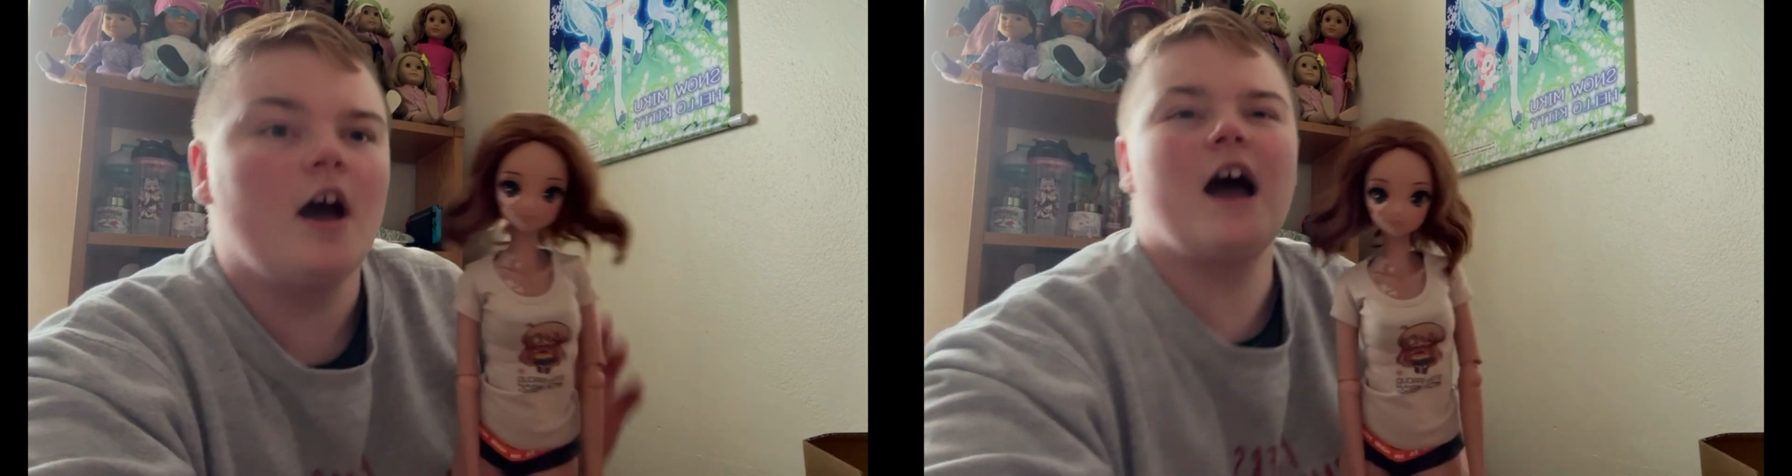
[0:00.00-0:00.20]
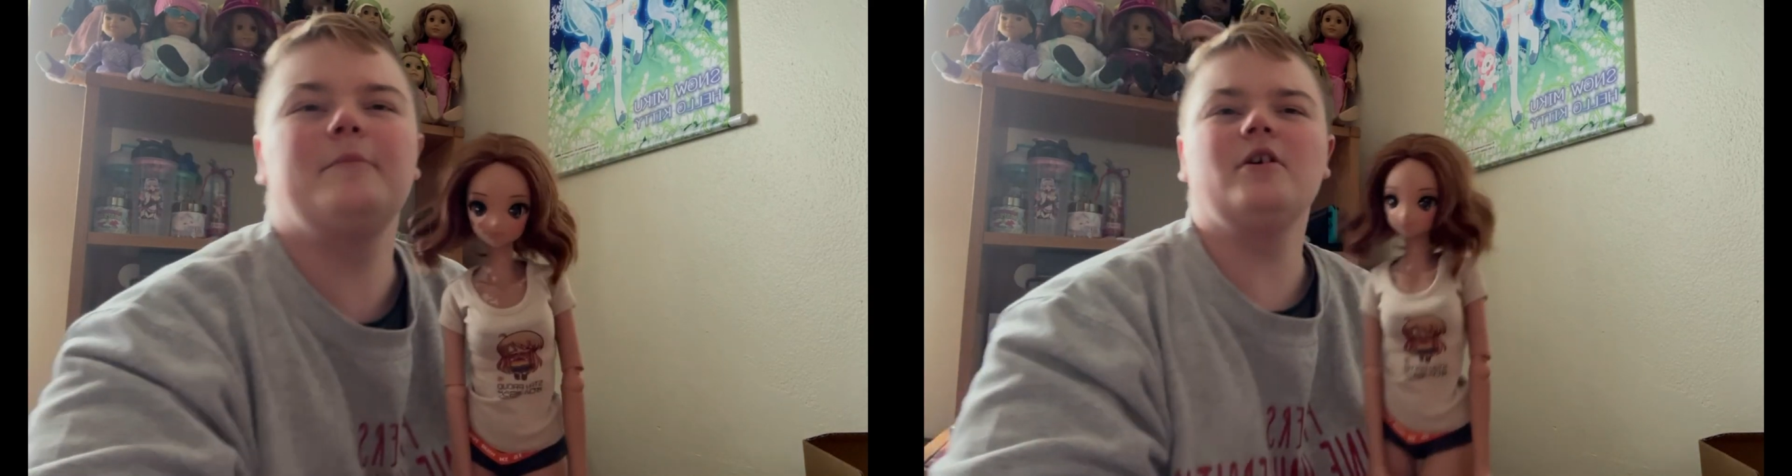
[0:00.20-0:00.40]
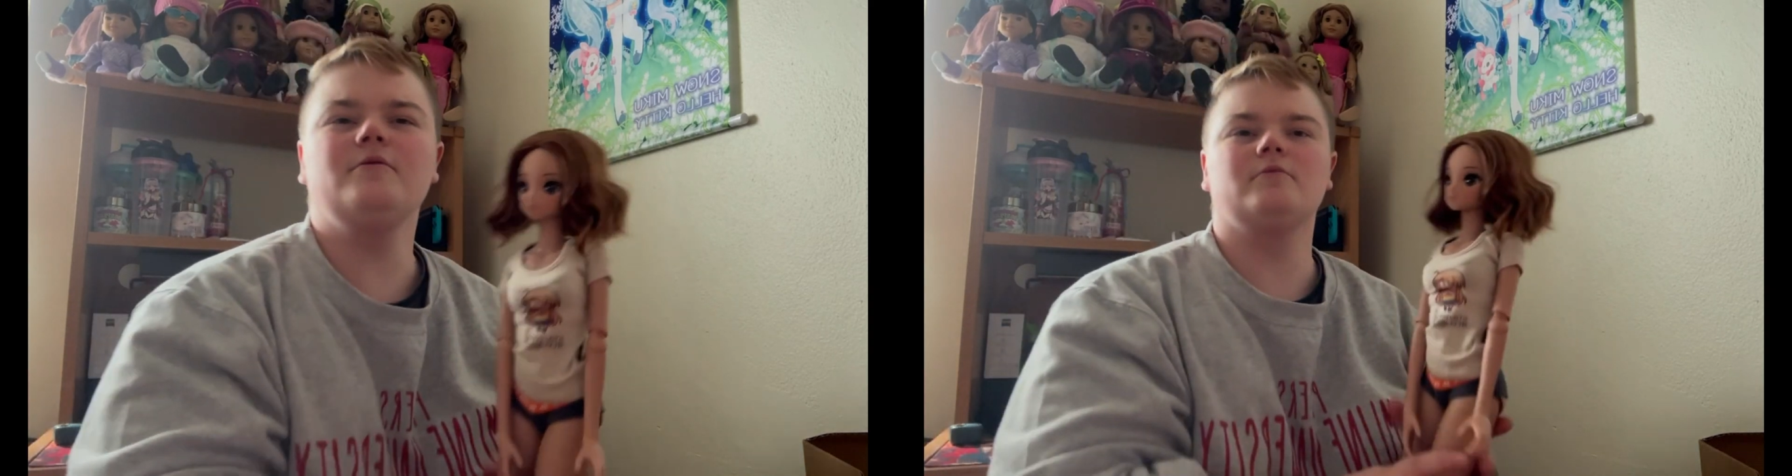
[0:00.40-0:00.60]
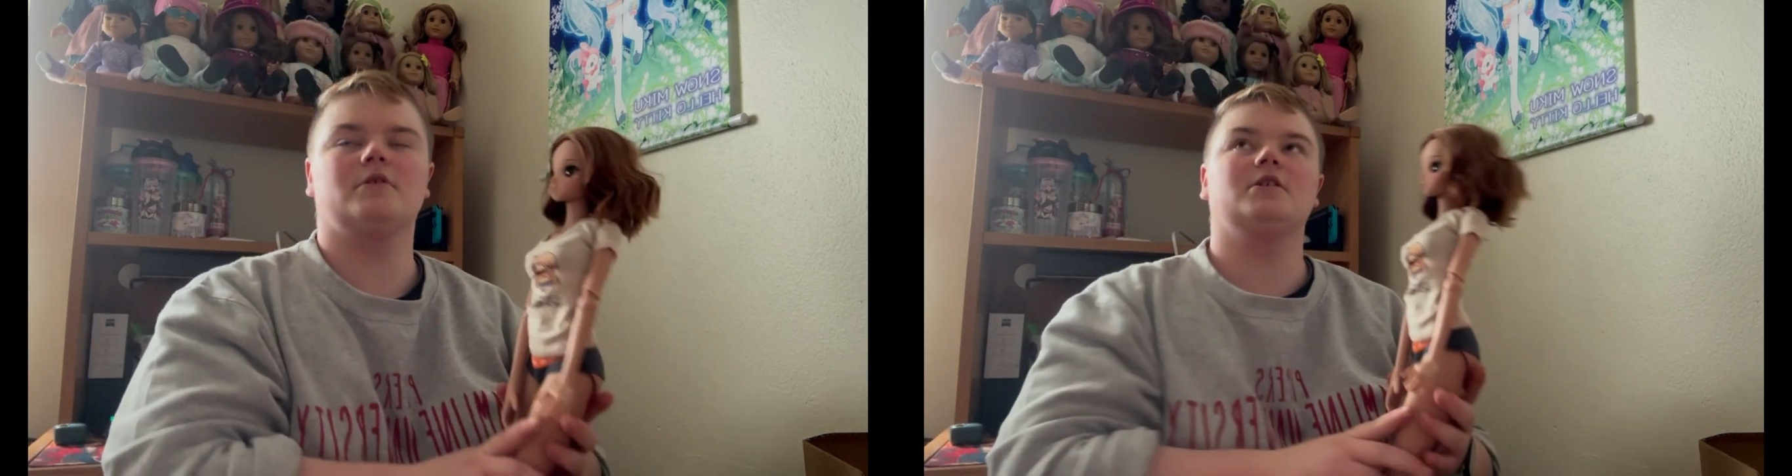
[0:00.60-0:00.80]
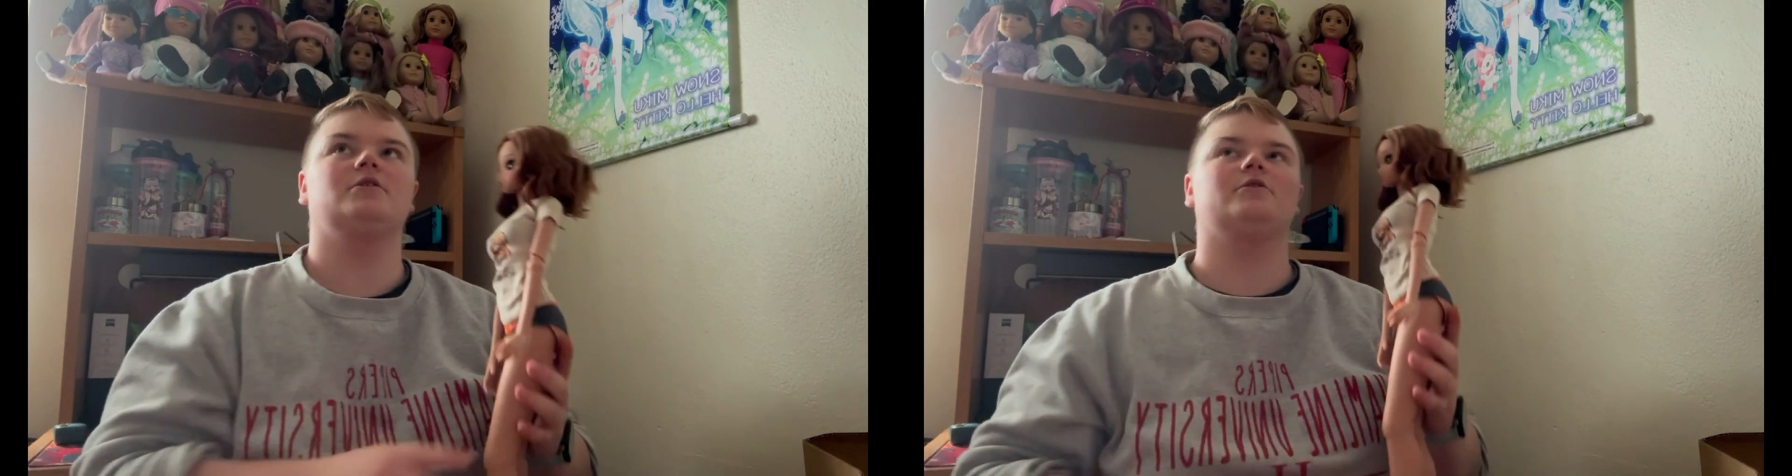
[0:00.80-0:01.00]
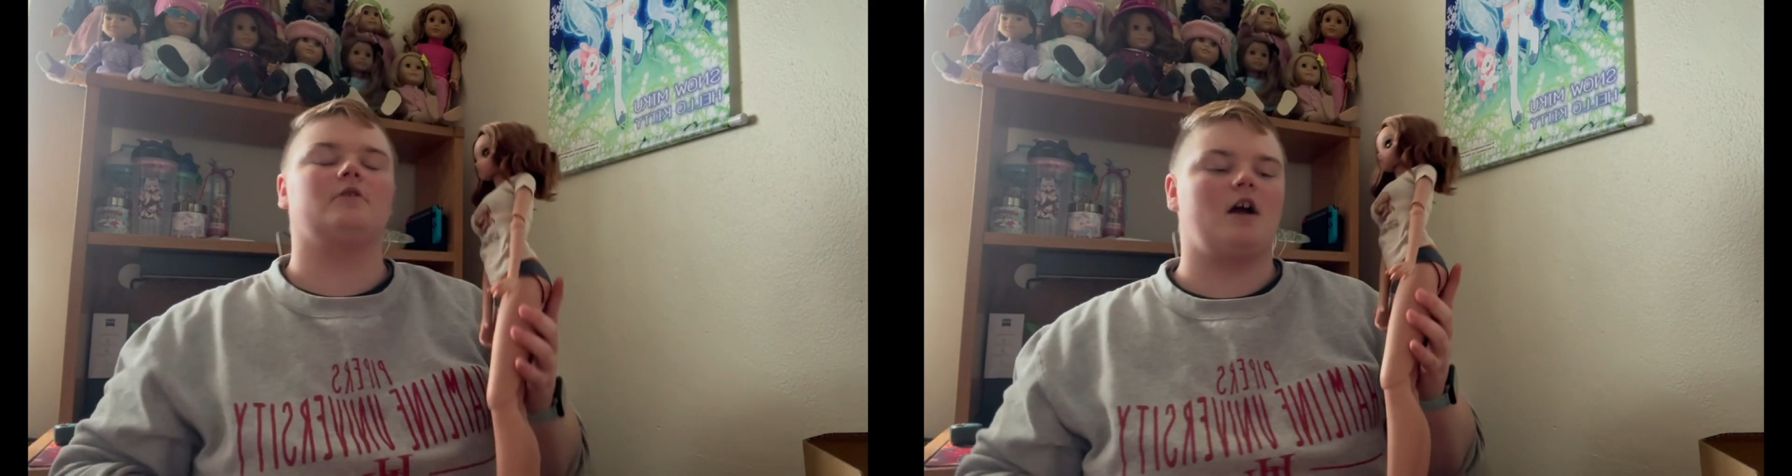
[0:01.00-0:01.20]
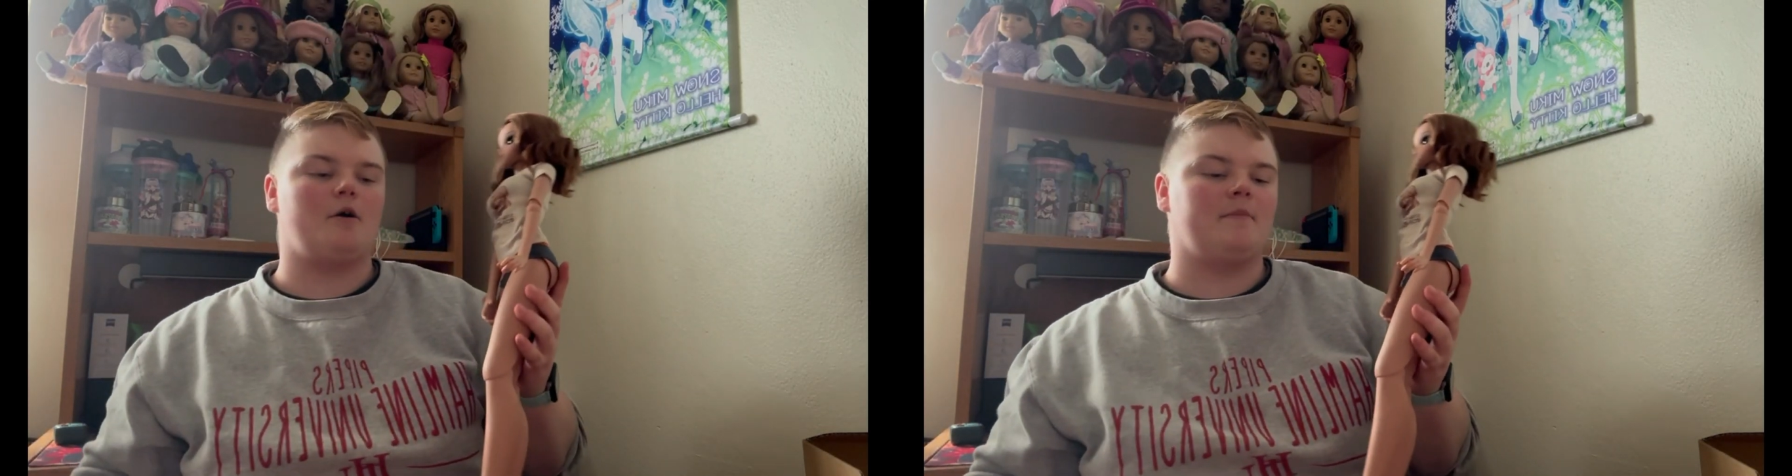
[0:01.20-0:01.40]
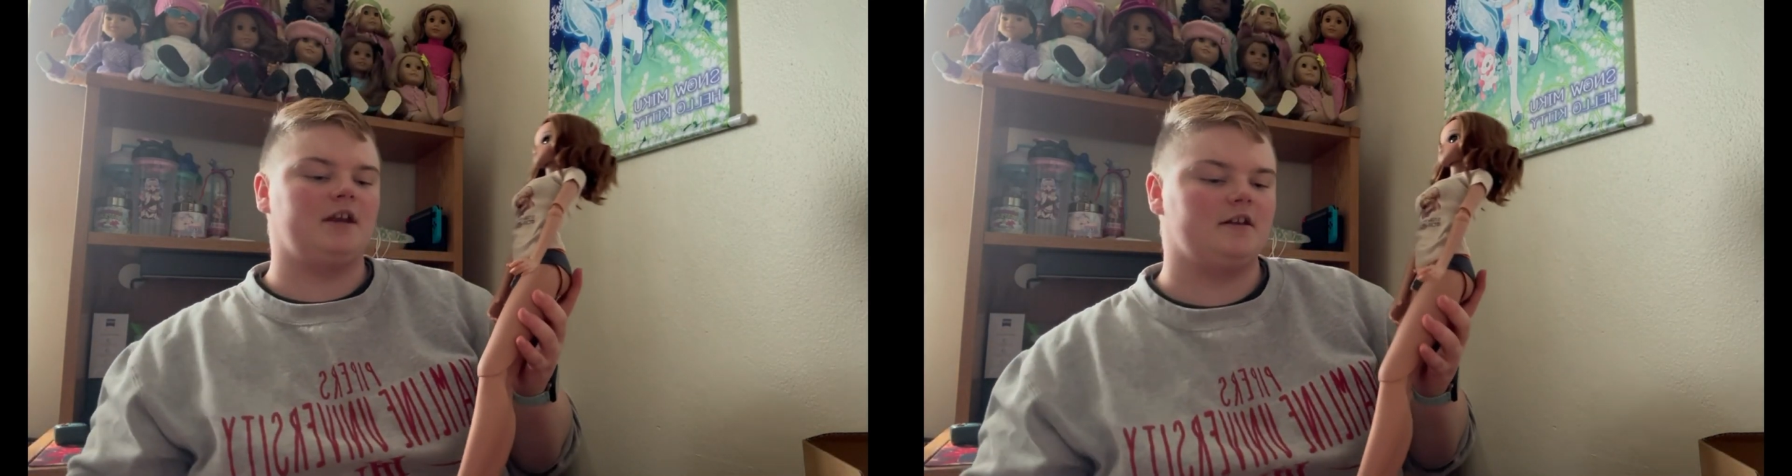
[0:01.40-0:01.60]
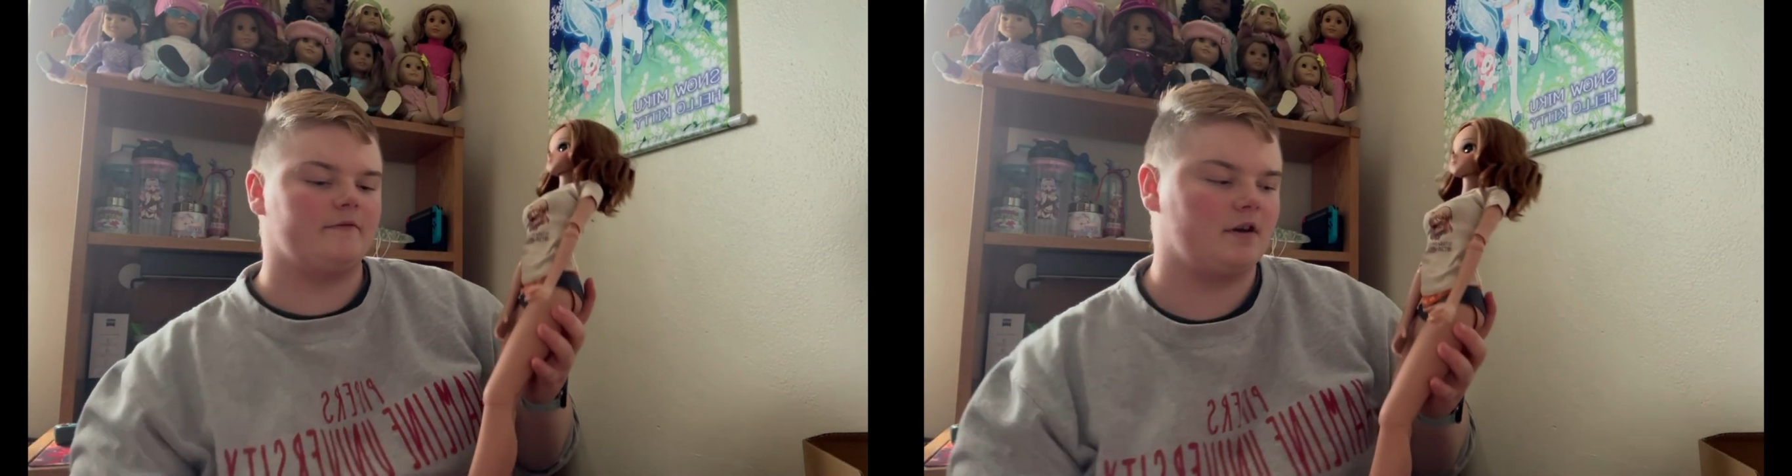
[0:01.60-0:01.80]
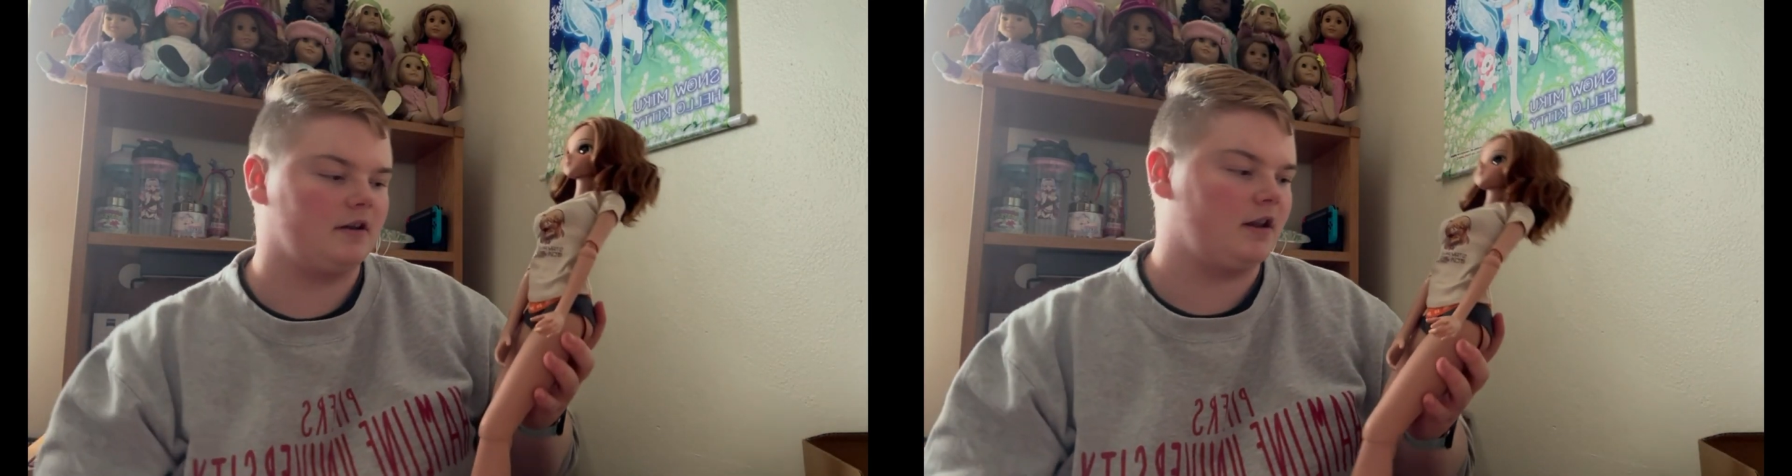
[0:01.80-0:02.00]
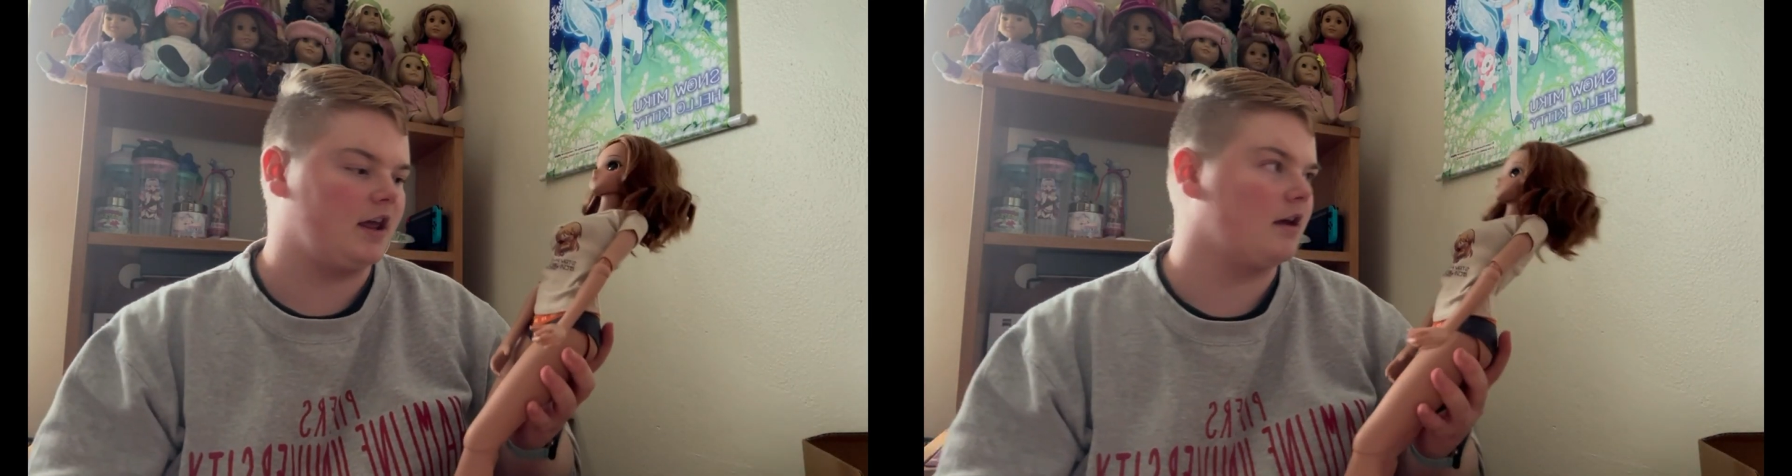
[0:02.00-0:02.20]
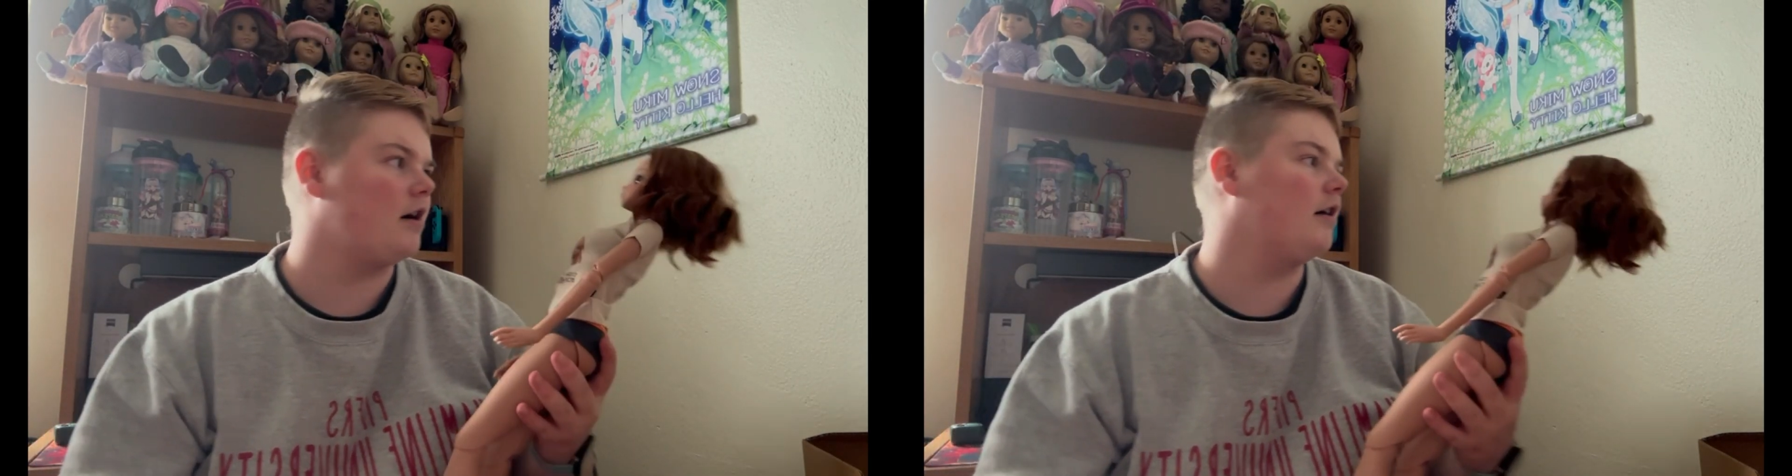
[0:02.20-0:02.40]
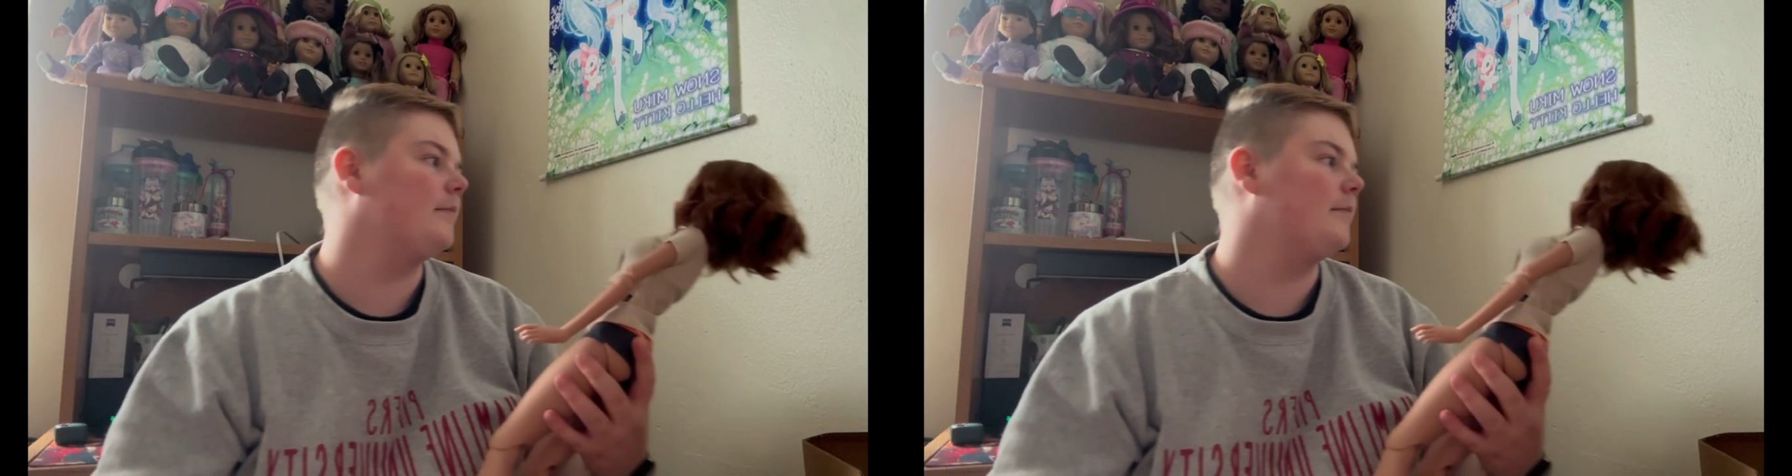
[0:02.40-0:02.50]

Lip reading: I'm not really sure how many different, like,